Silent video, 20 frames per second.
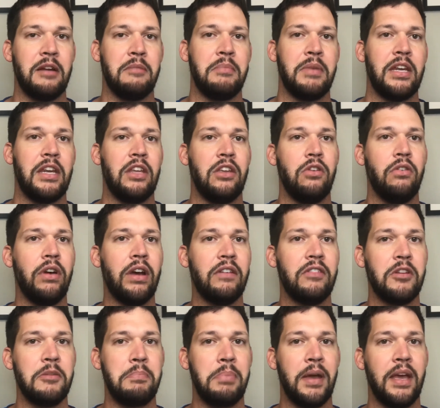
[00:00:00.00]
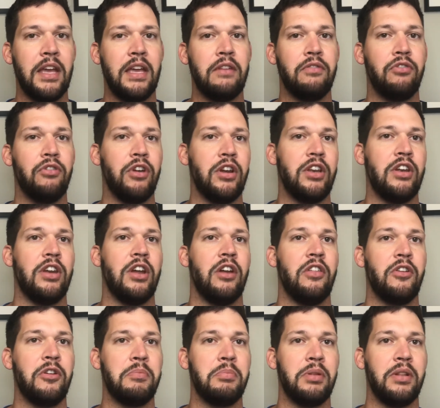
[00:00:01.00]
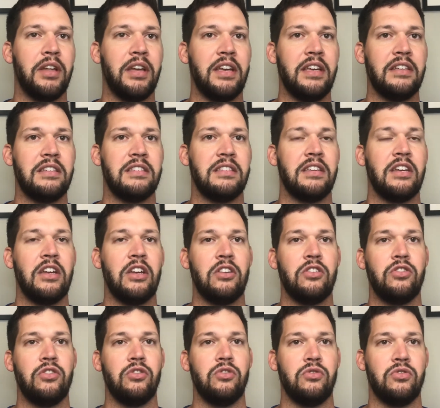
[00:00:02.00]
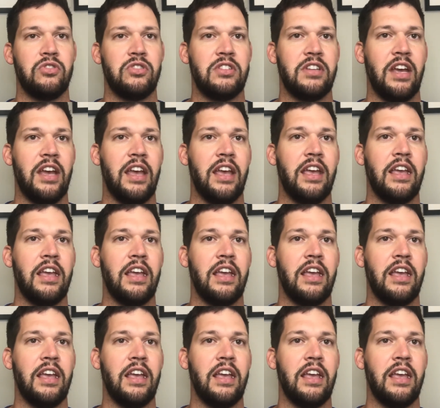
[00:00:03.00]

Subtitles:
meaning you have to pay for another place to stay.